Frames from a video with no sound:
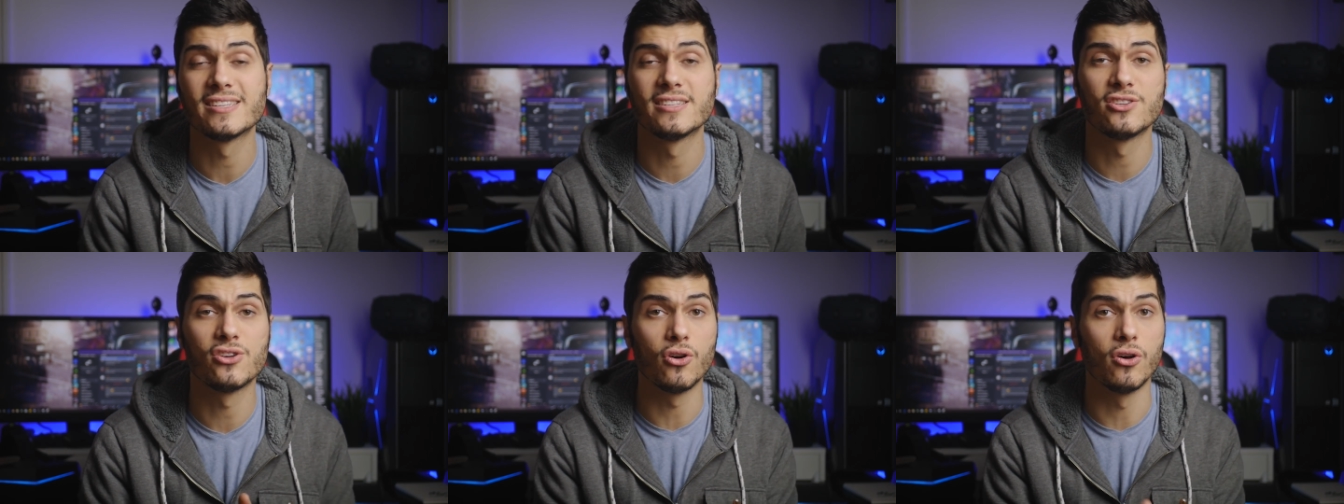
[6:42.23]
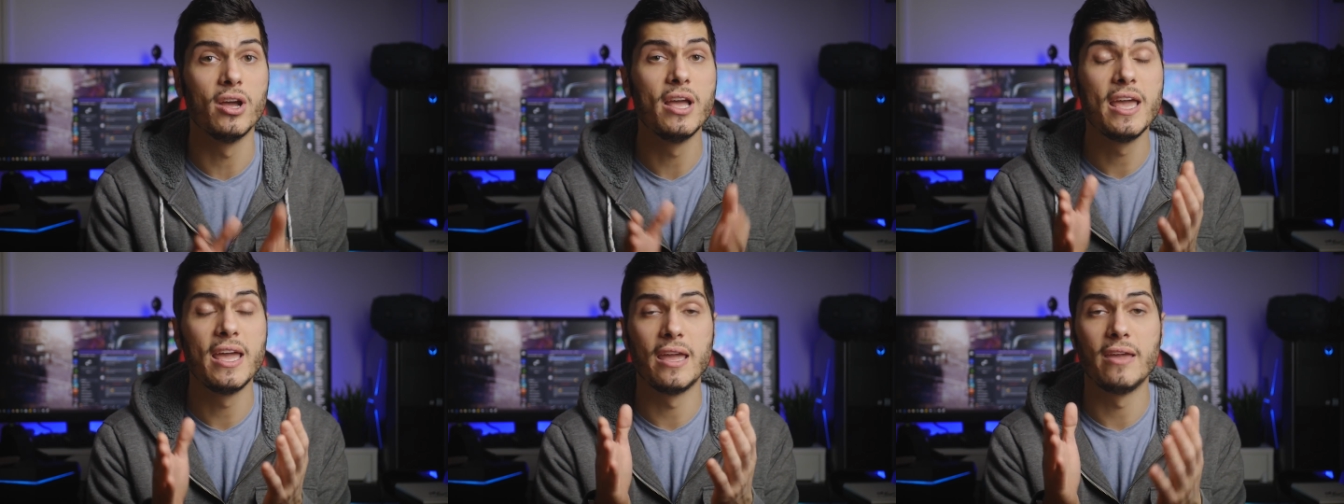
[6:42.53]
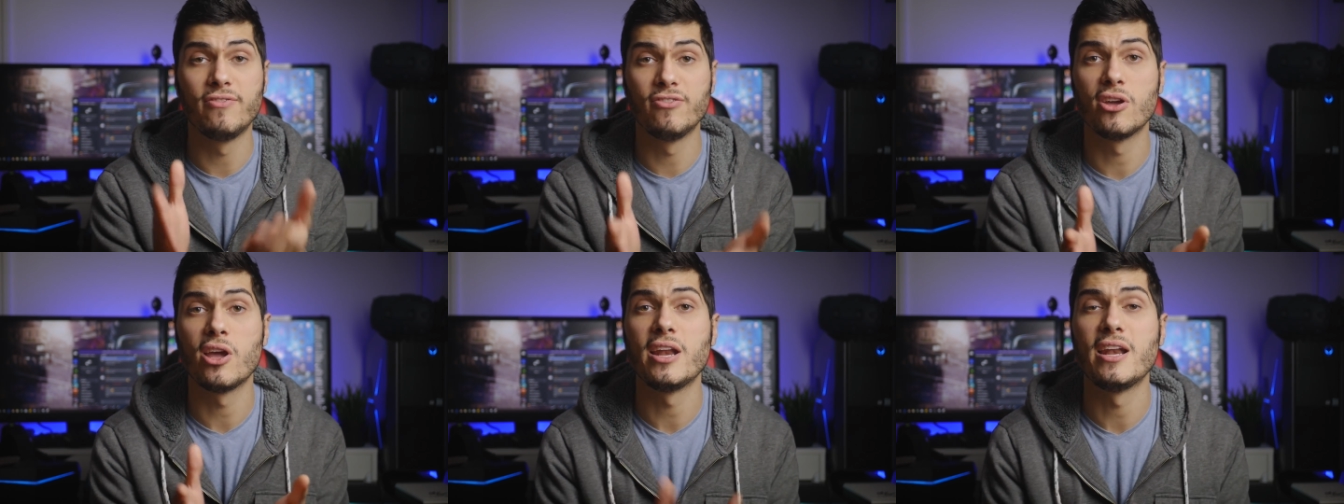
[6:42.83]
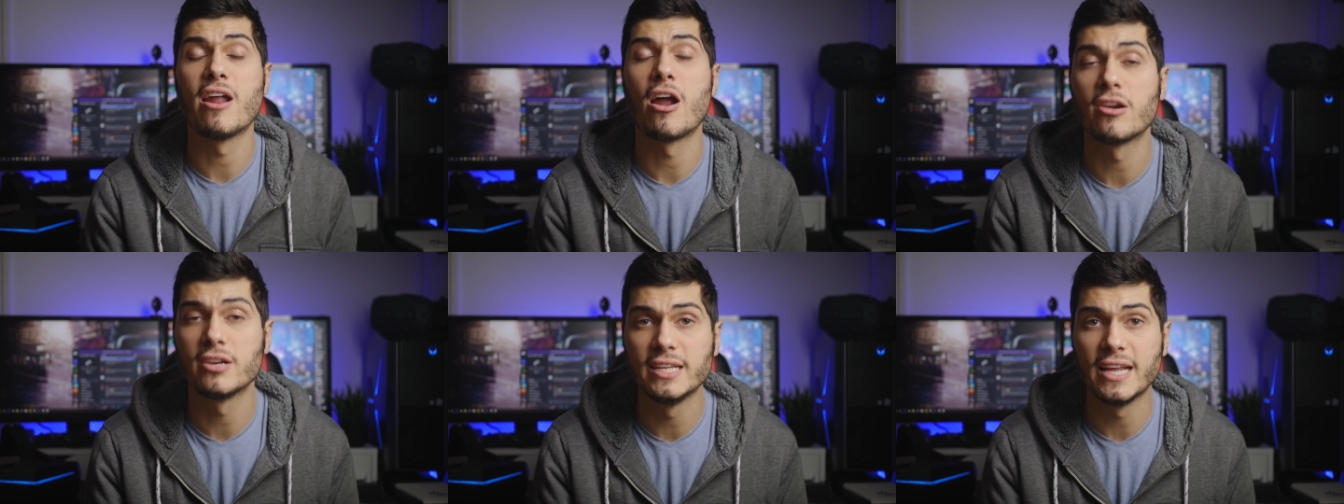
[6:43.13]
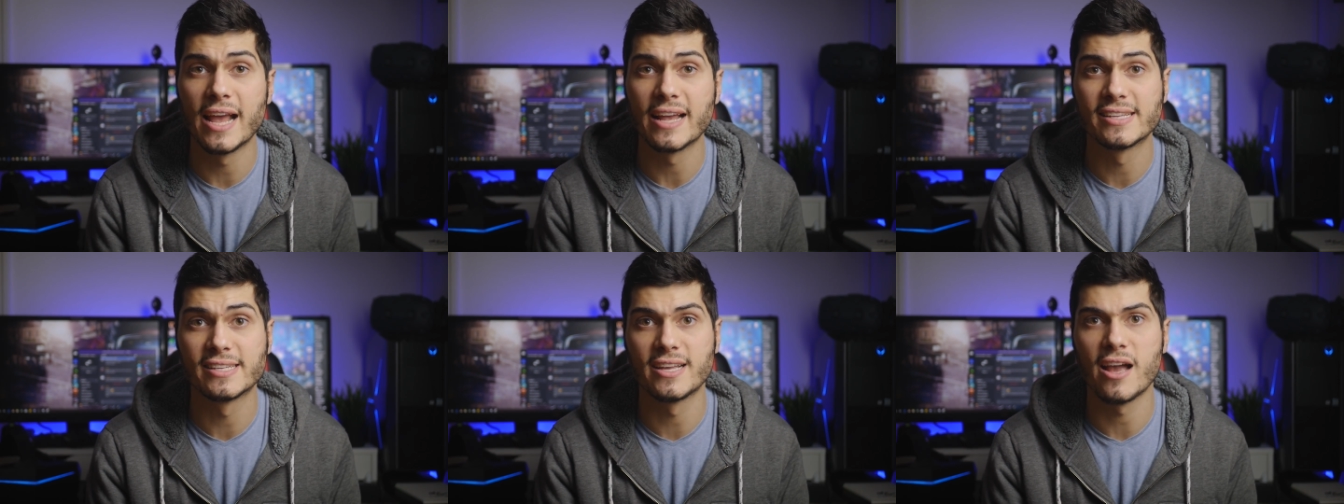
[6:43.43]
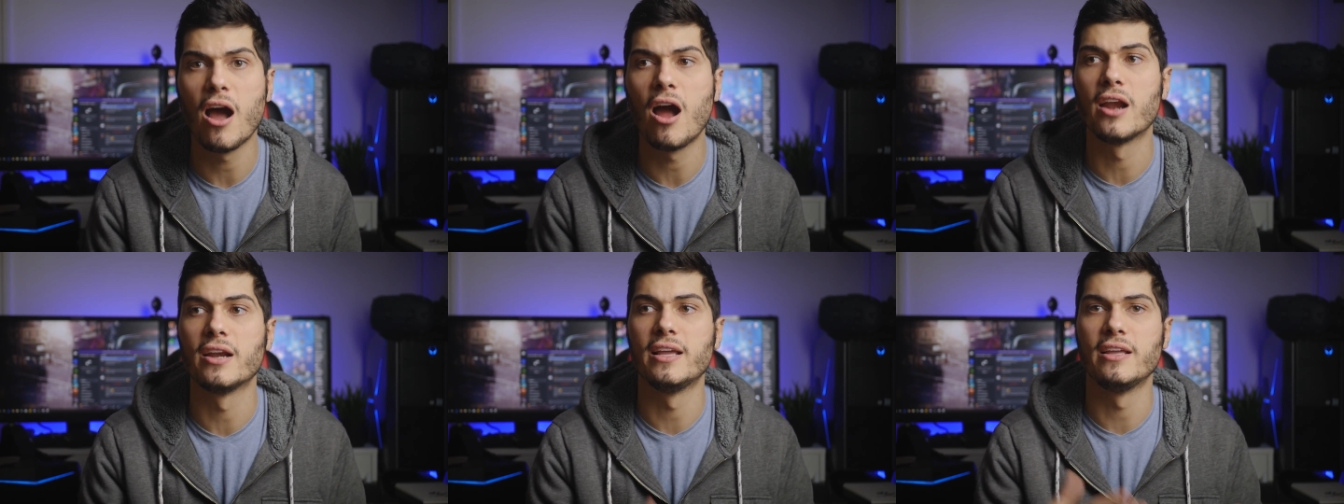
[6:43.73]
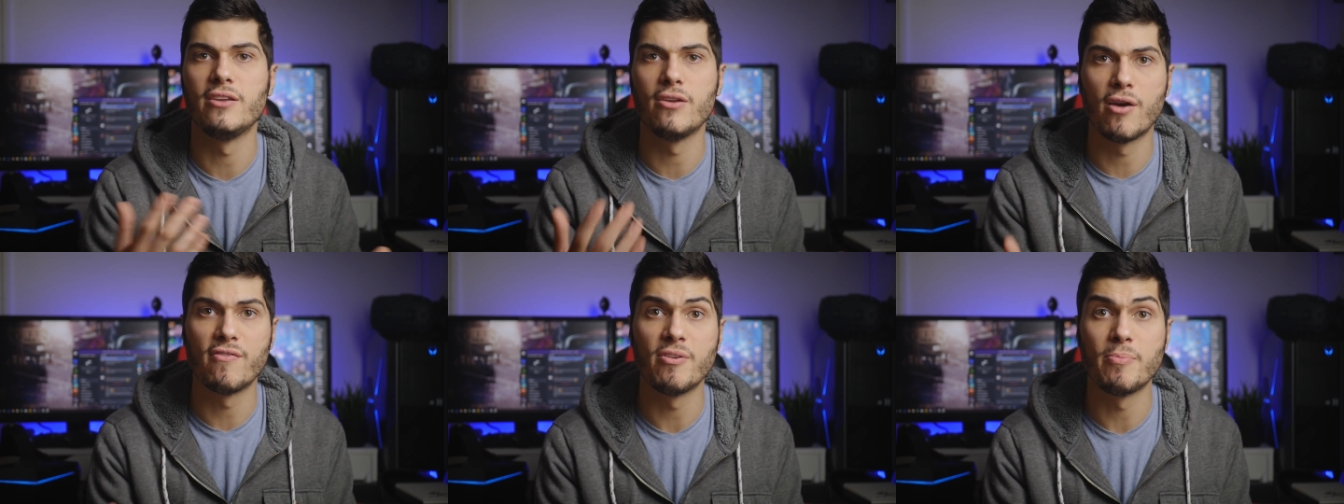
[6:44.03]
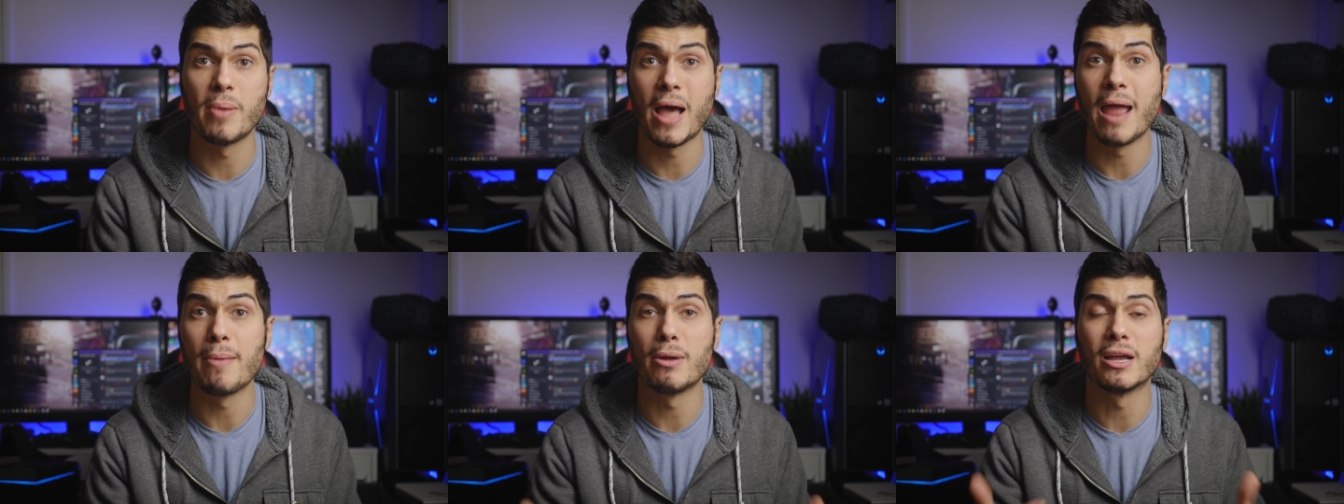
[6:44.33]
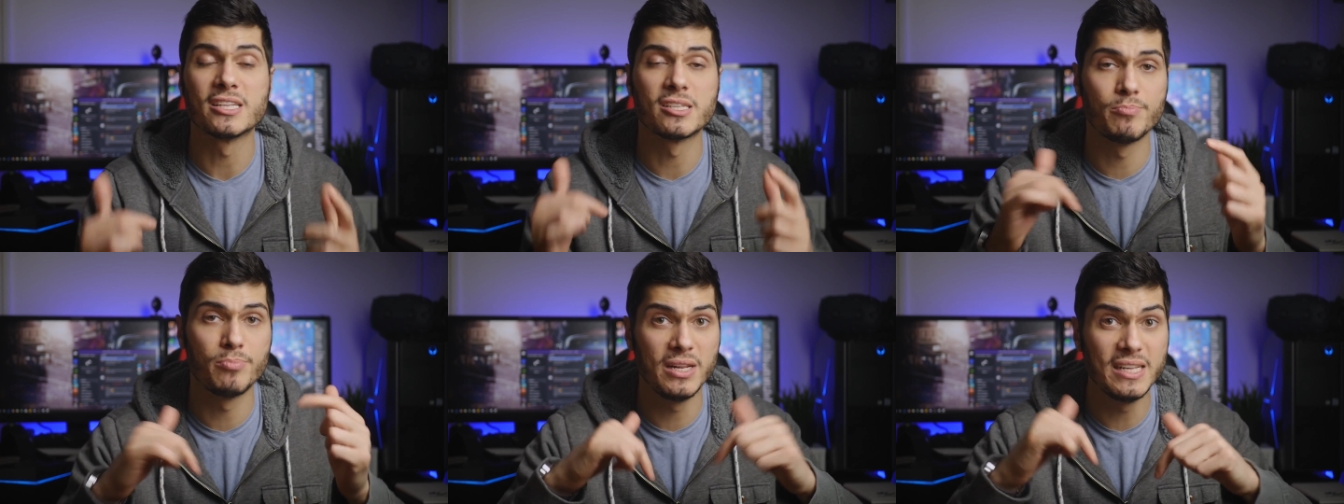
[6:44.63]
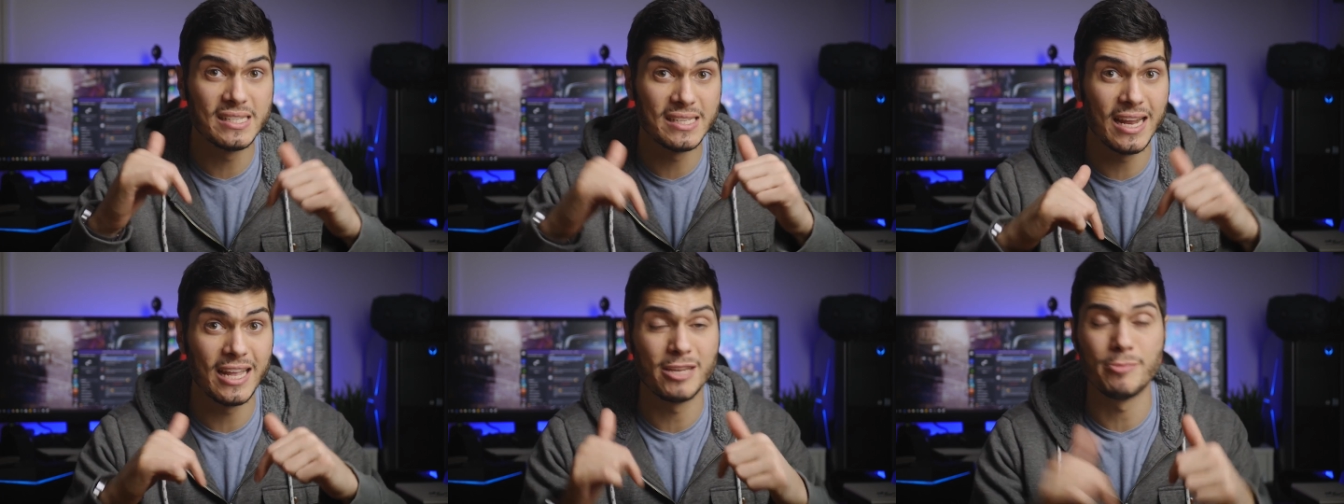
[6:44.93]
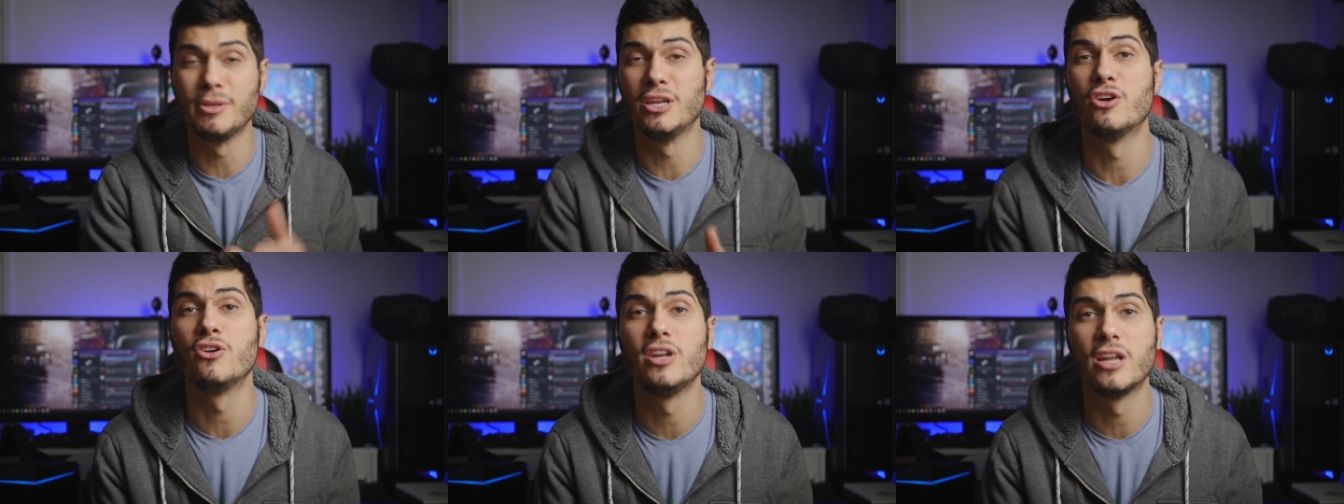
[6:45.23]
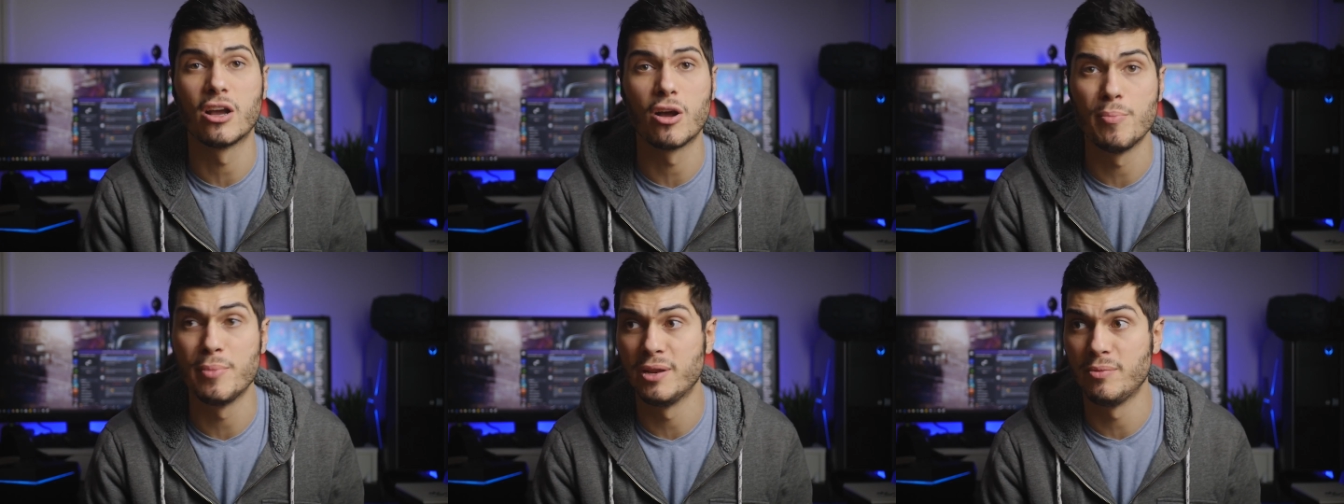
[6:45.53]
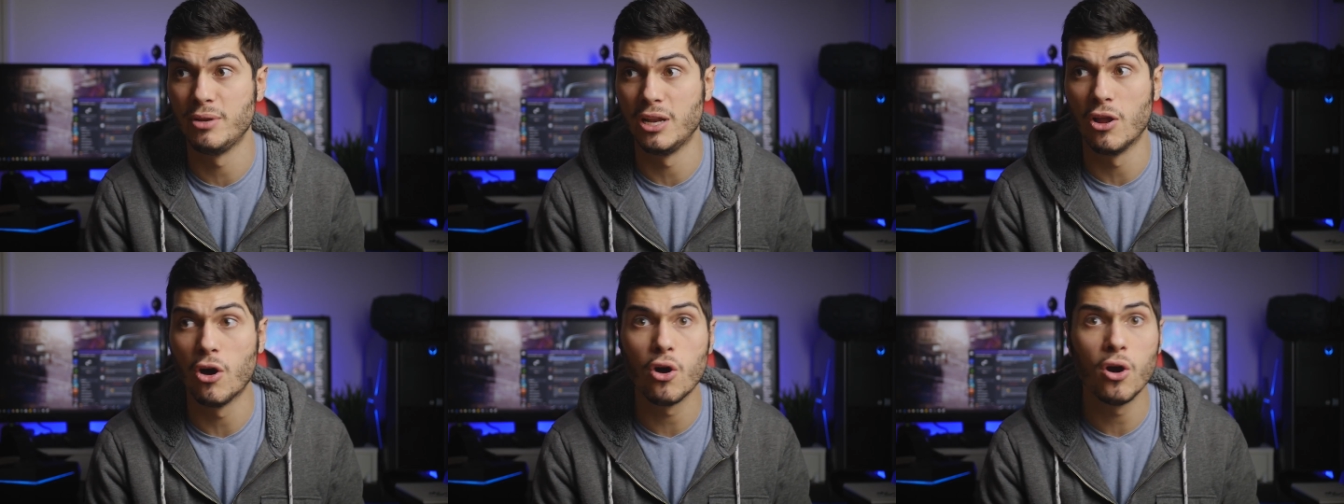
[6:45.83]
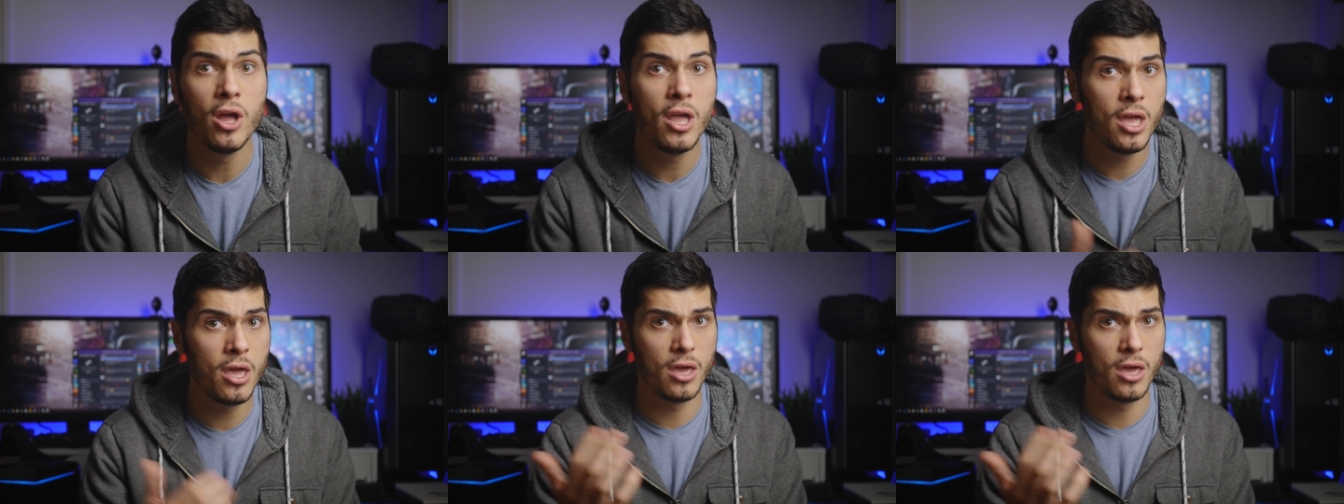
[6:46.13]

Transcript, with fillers: so if you have an RTX card and you have a Pimax, please let me know in the comment below